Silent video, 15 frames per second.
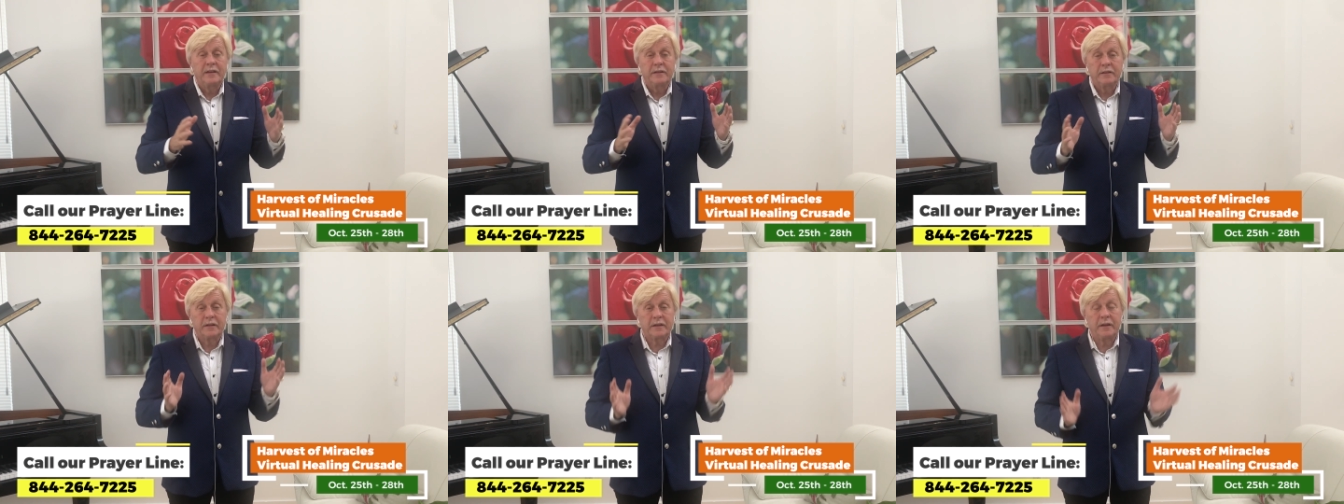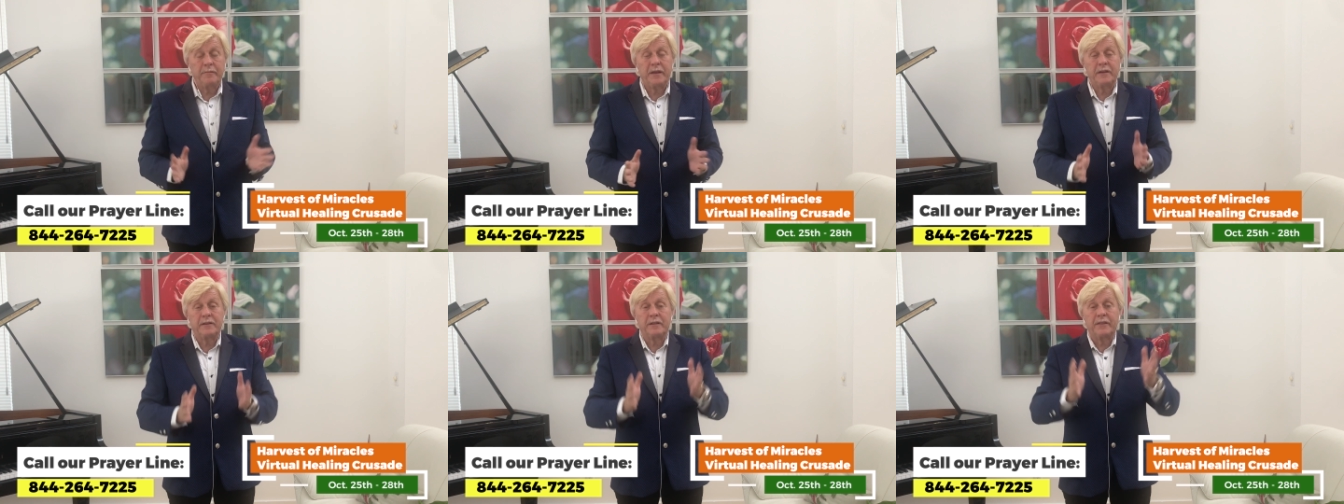to come
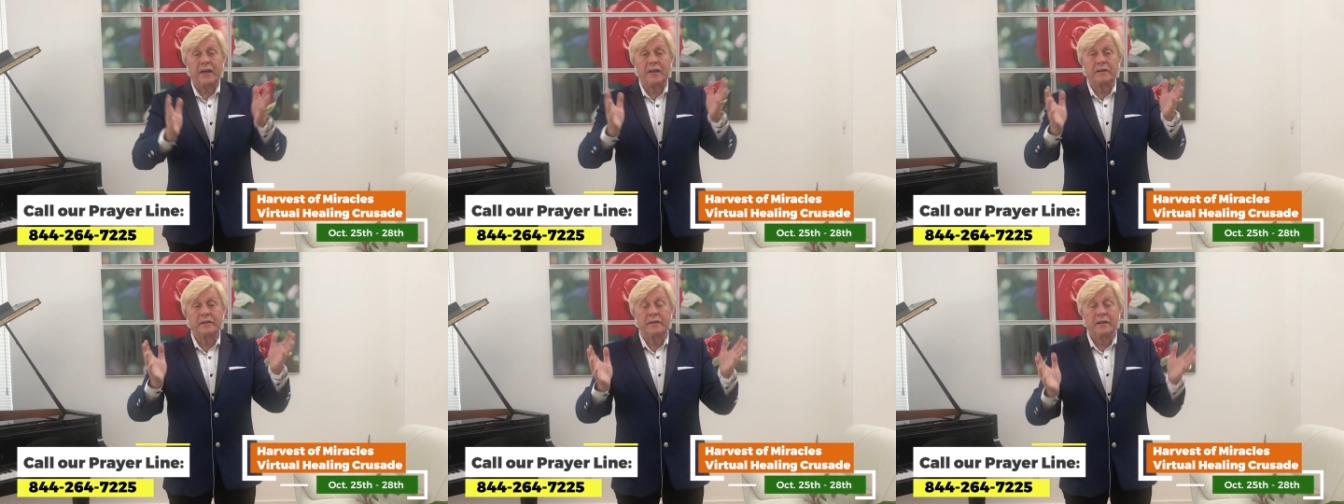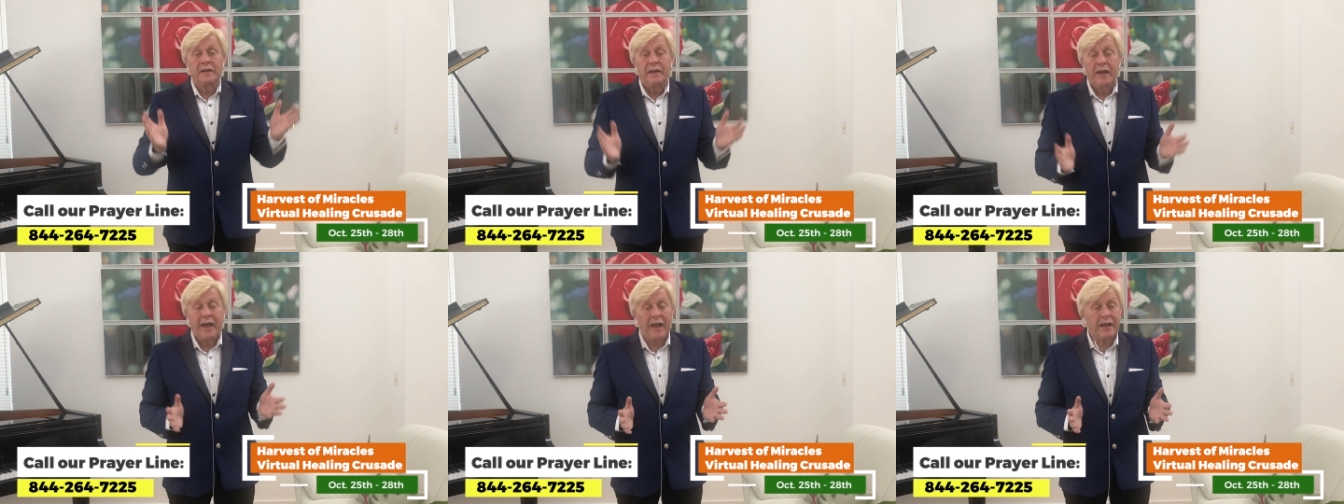into that
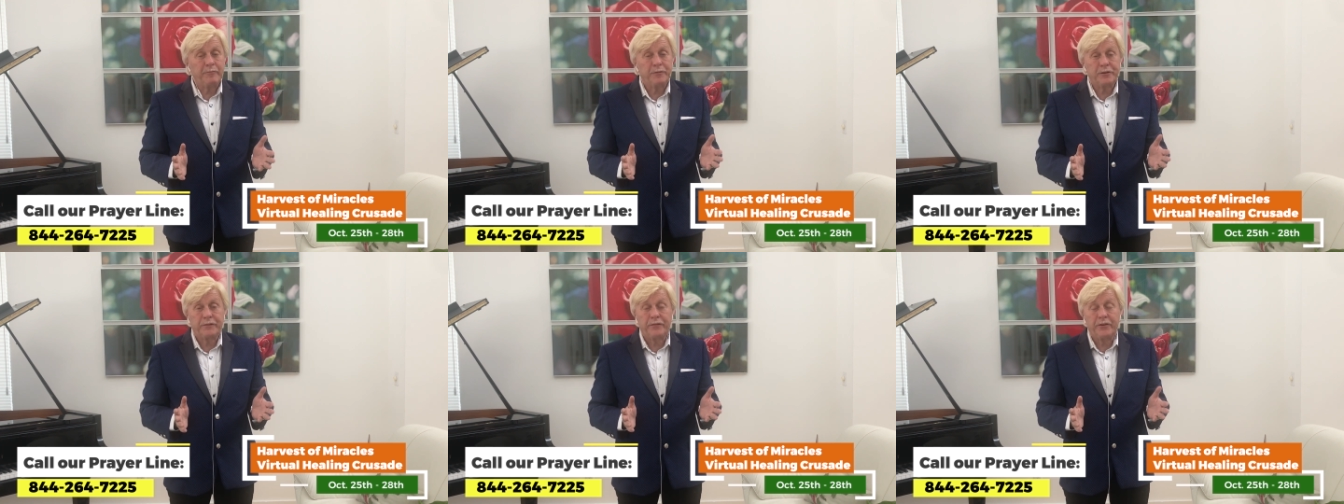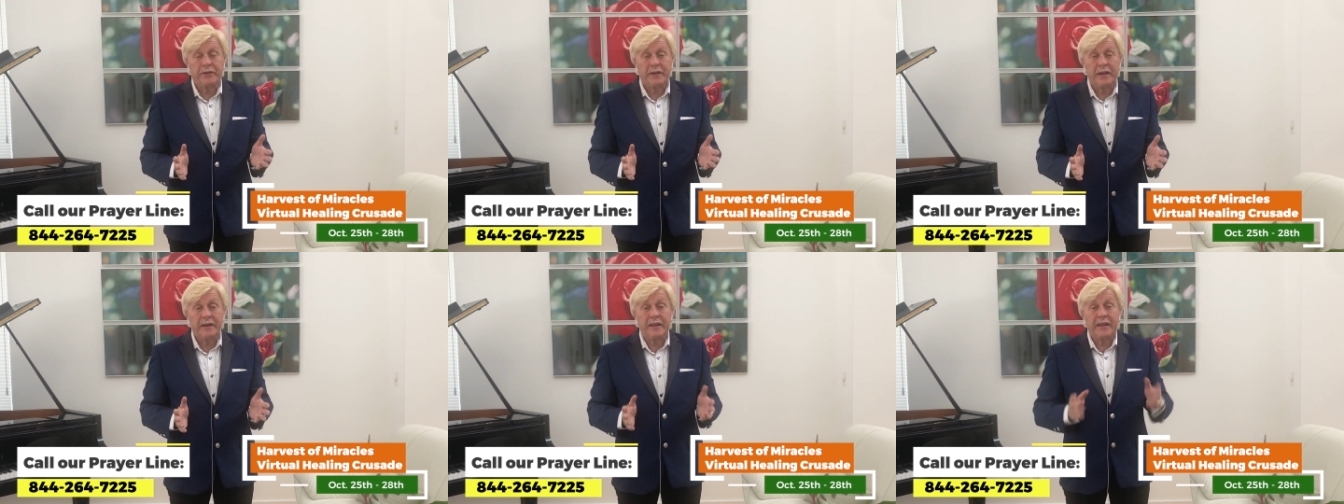atmosphere
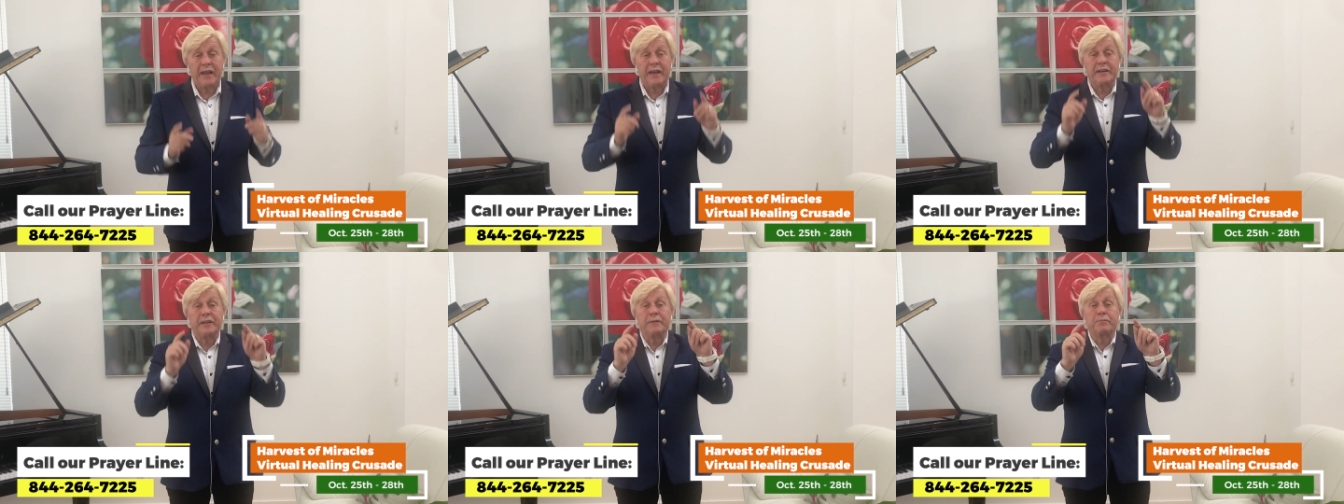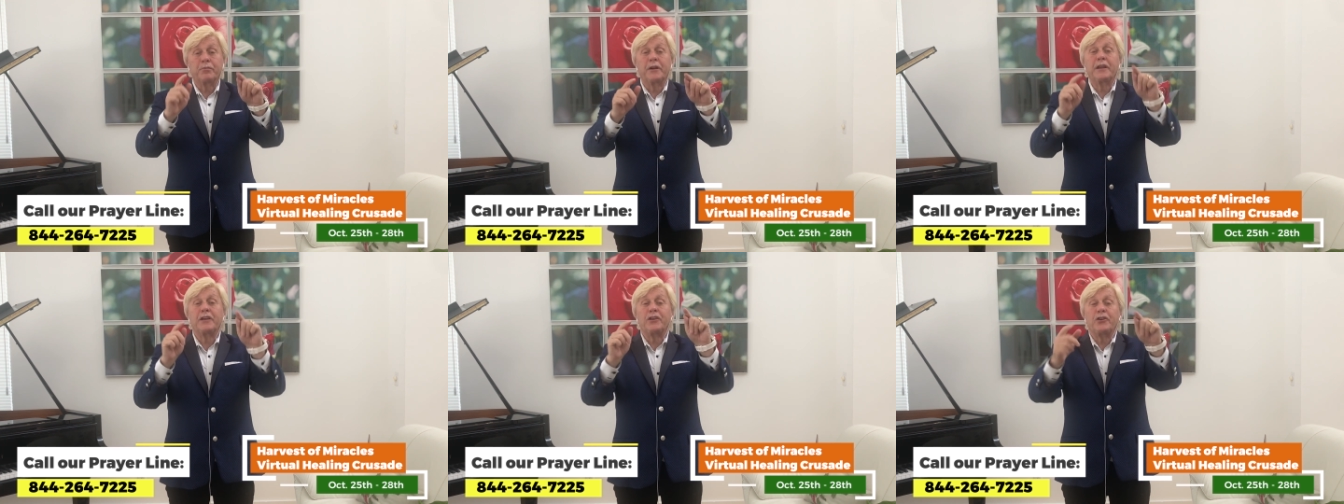yet again and
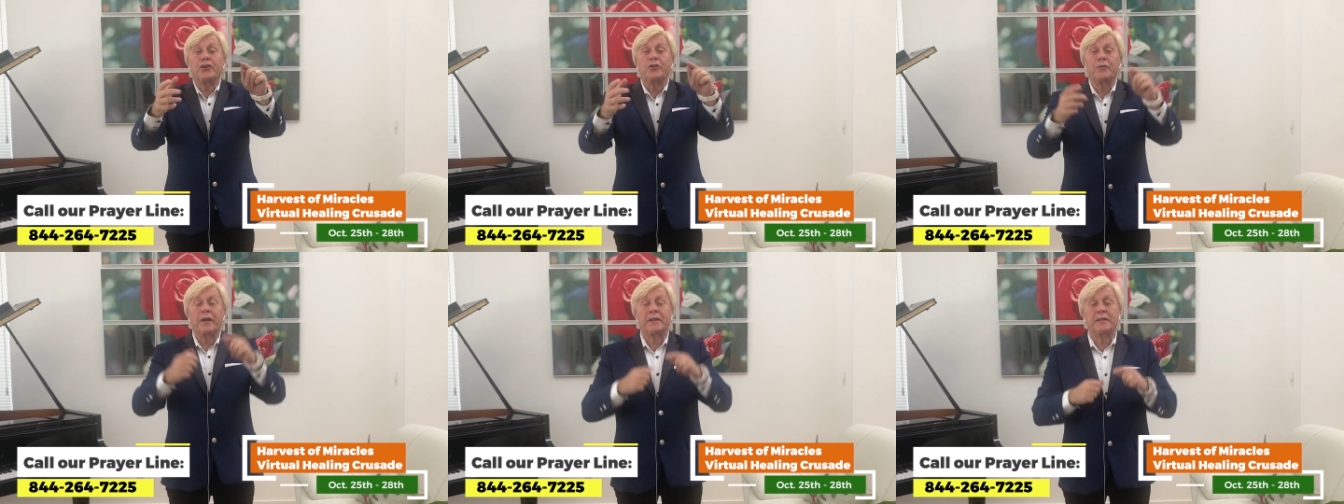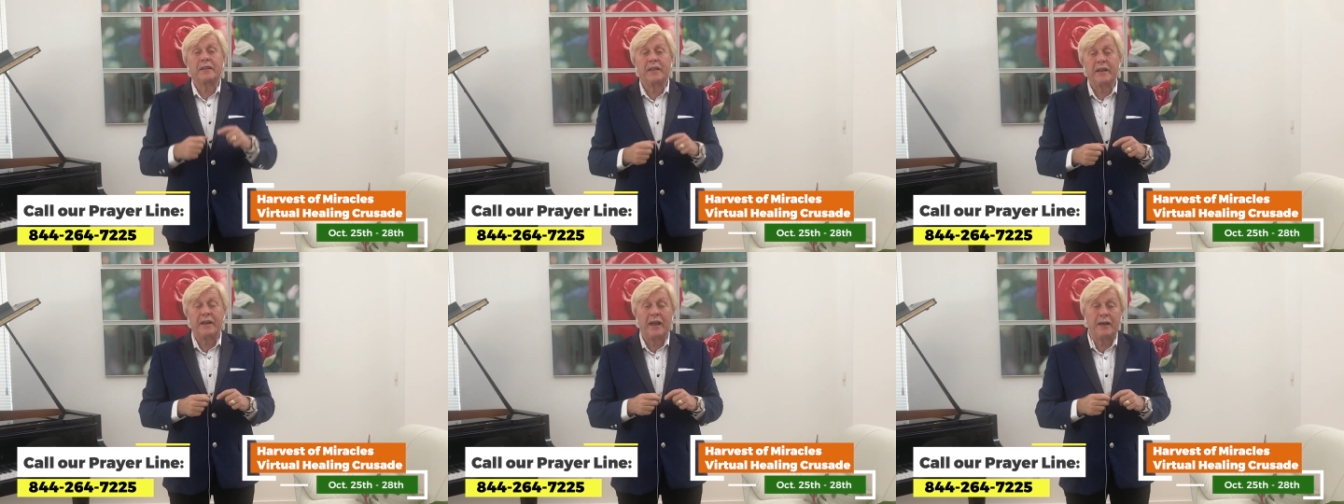bring you into
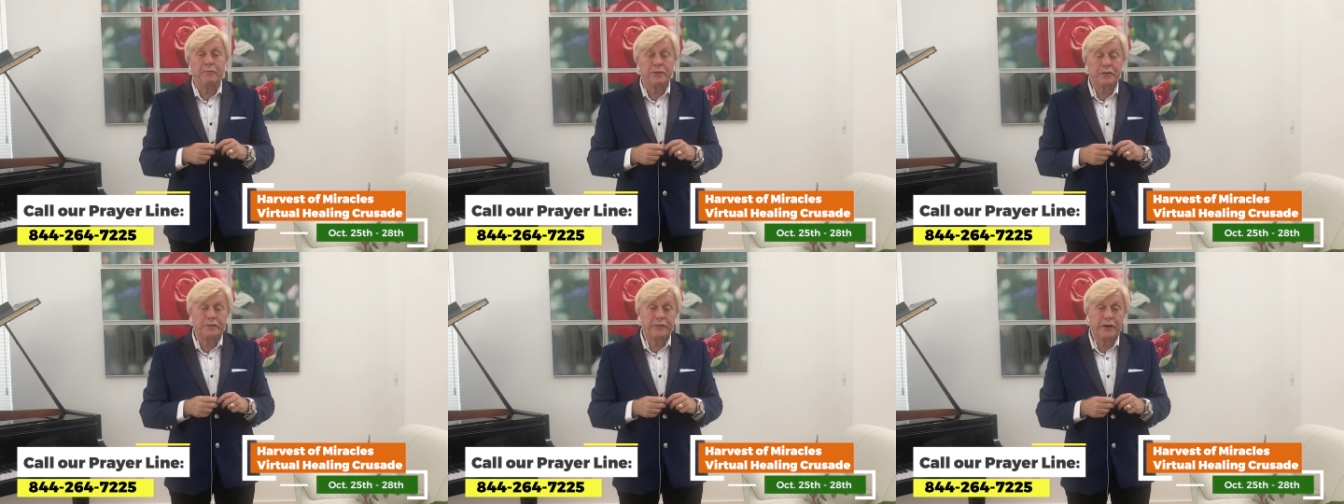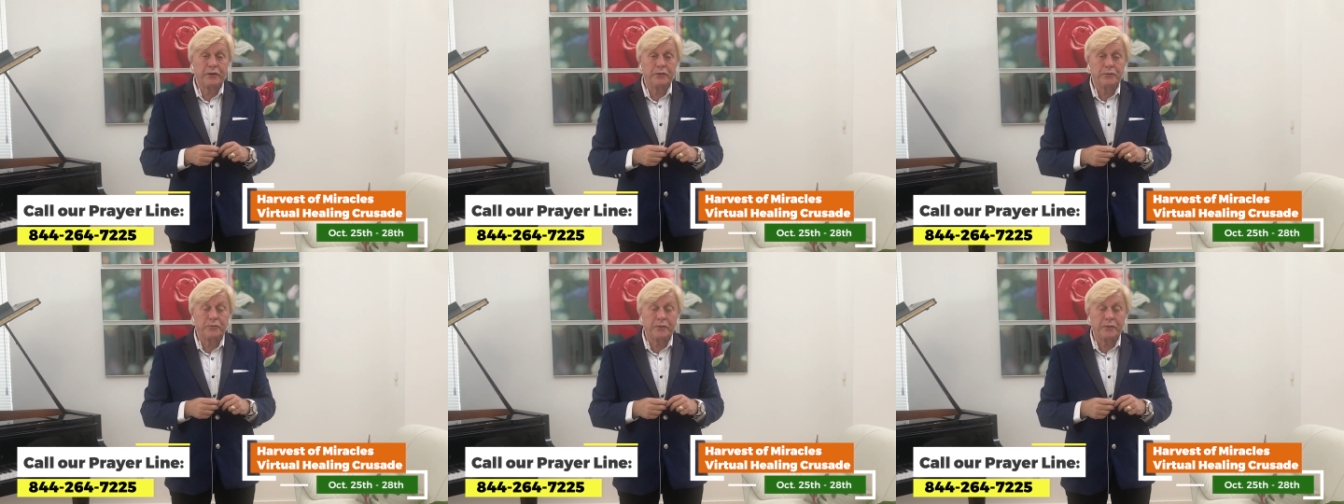that atmosphere